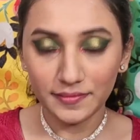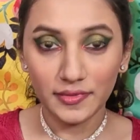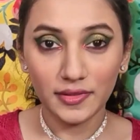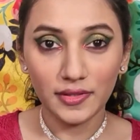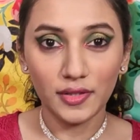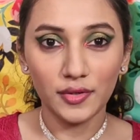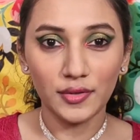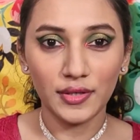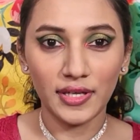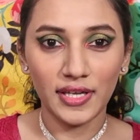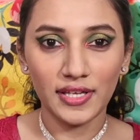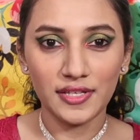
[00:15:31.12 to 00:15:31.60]

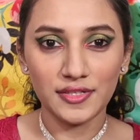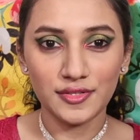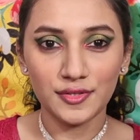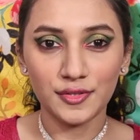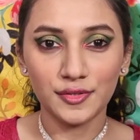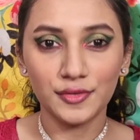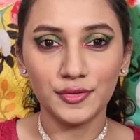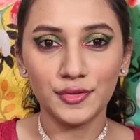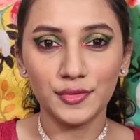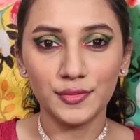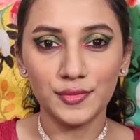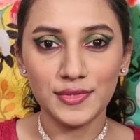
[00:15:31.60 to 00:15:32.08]
Okay, so
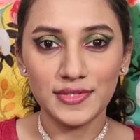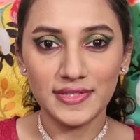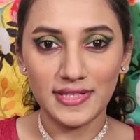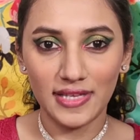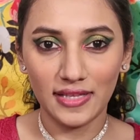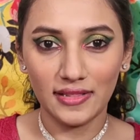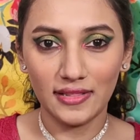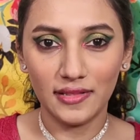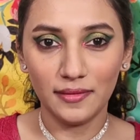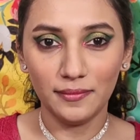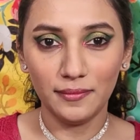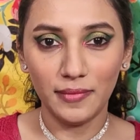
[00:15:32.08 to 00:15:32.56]
to
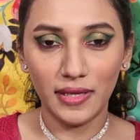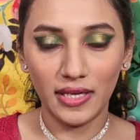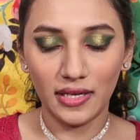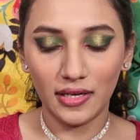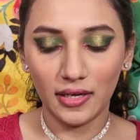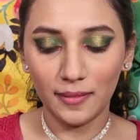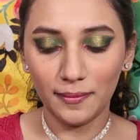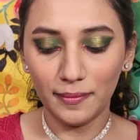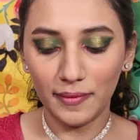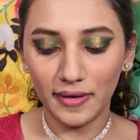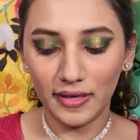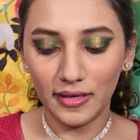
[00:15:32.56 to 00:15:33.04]
set the
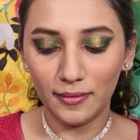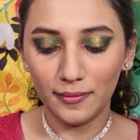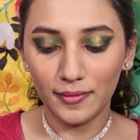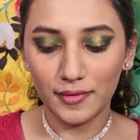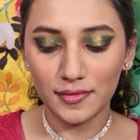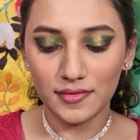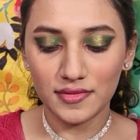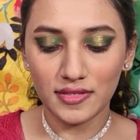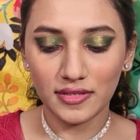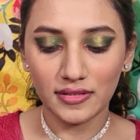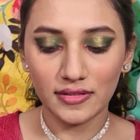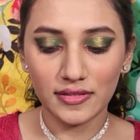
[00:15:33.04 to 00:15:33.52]
makeup, I'll be
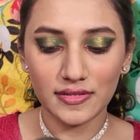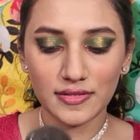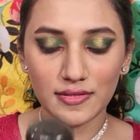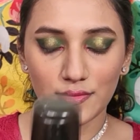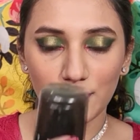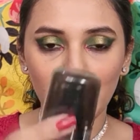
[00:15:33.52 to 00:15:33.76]
using this